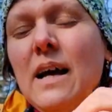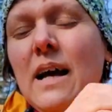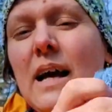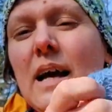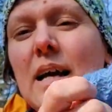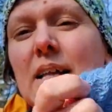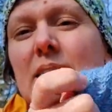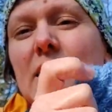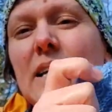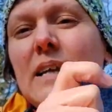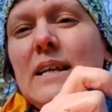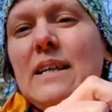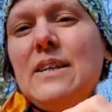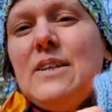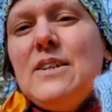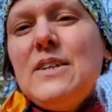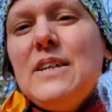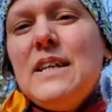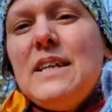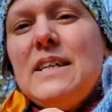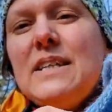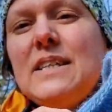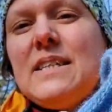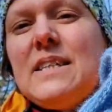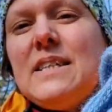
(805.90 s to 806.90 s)
and then you
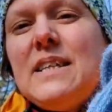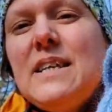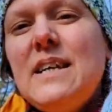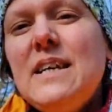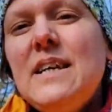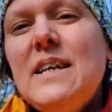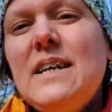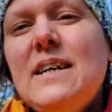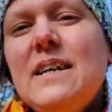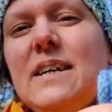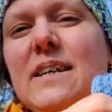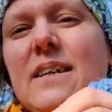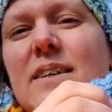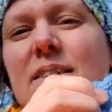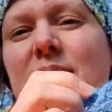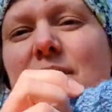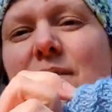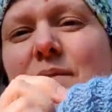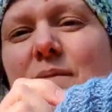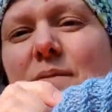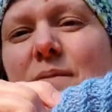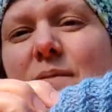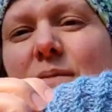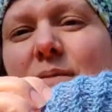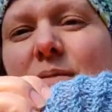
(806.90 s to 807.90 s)
knit
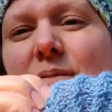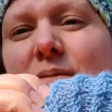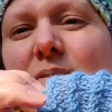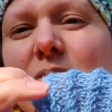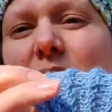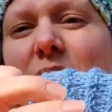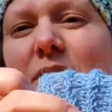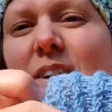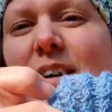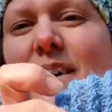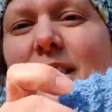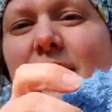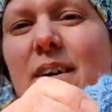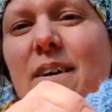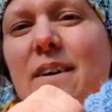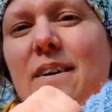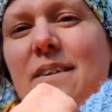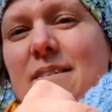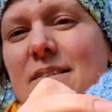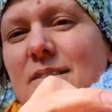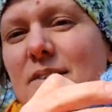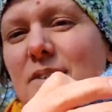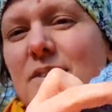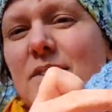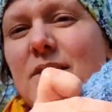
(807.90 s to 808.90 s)

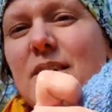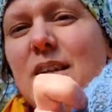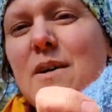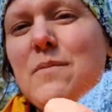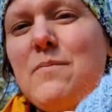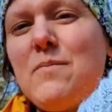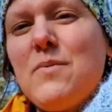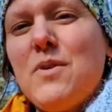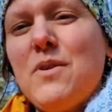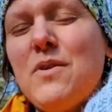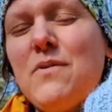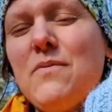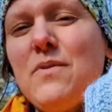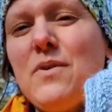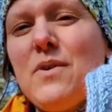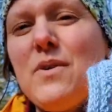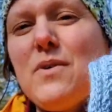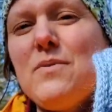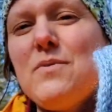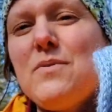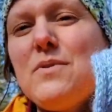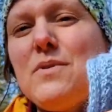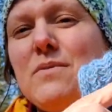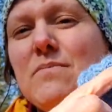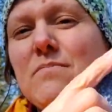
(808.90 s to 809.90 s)
a certain number of
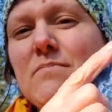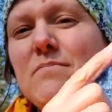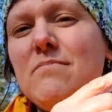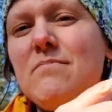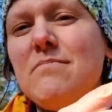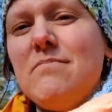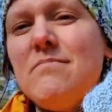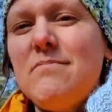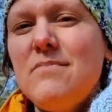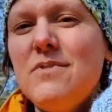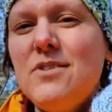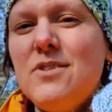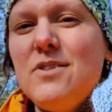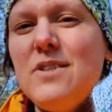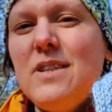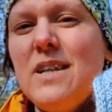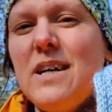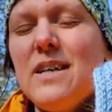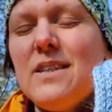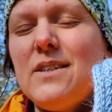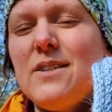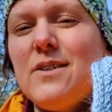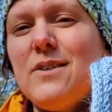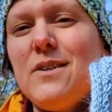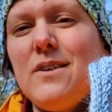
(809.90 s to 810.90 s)
rows to the
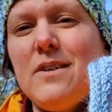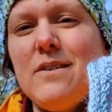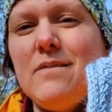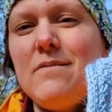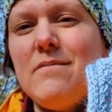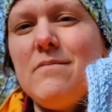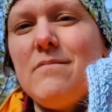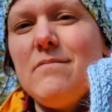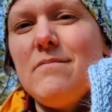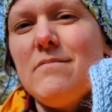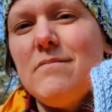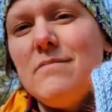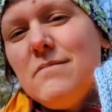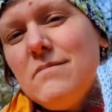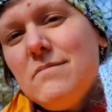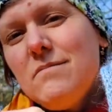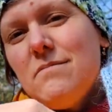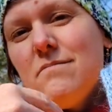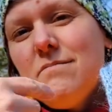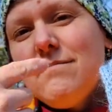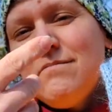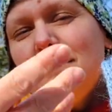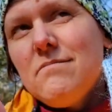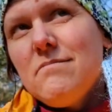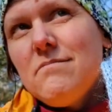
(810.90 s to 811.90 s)
other
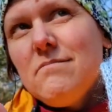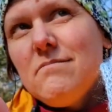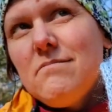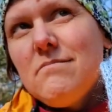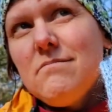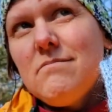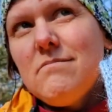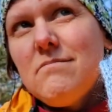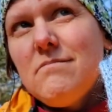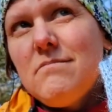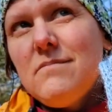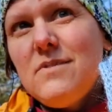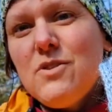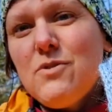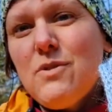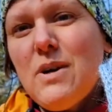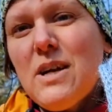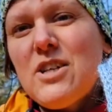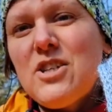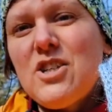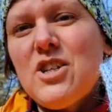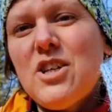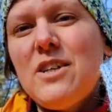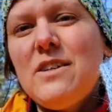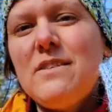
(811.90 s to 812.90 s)

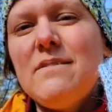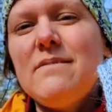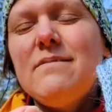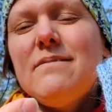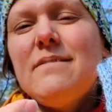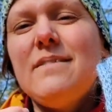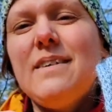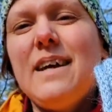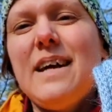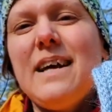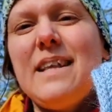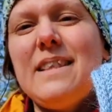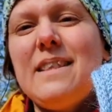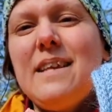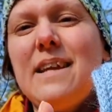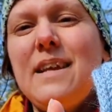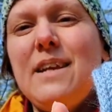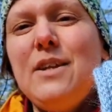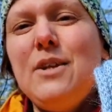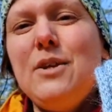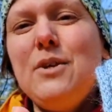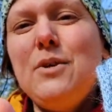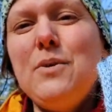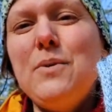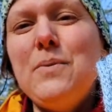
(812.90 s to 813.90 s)
direction, and
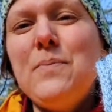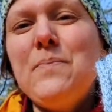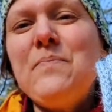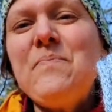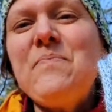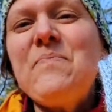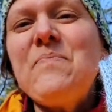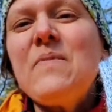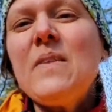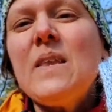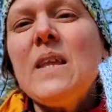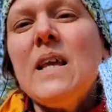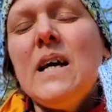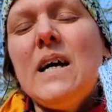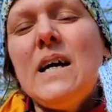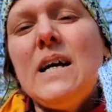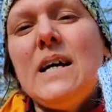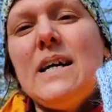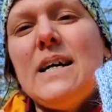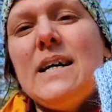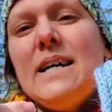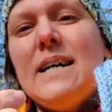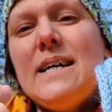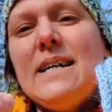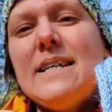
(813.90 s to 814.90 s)
then you
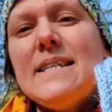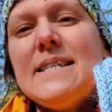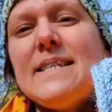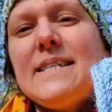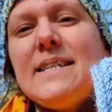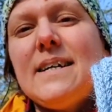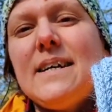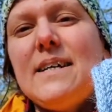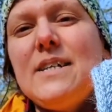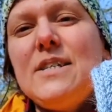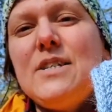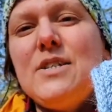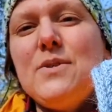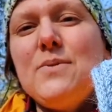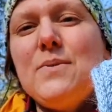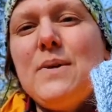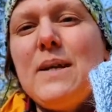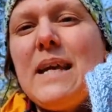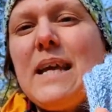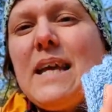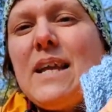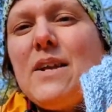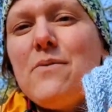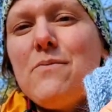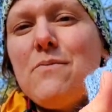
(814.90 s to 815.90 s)
start
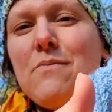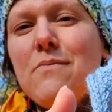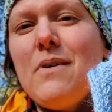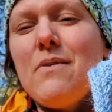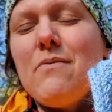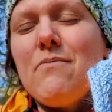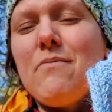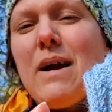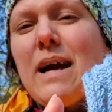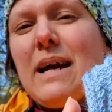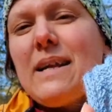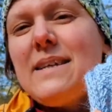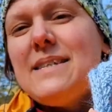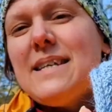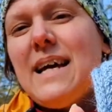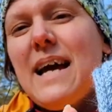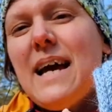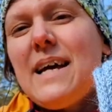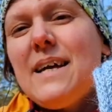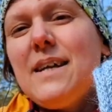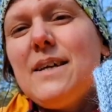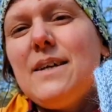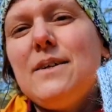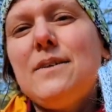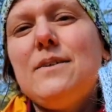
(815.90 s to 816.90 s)
doing in a
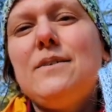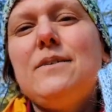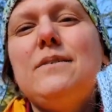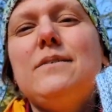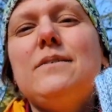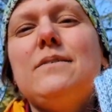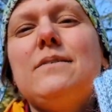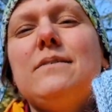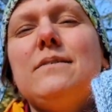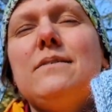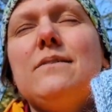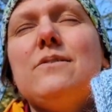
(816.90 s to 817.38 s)
rectangle,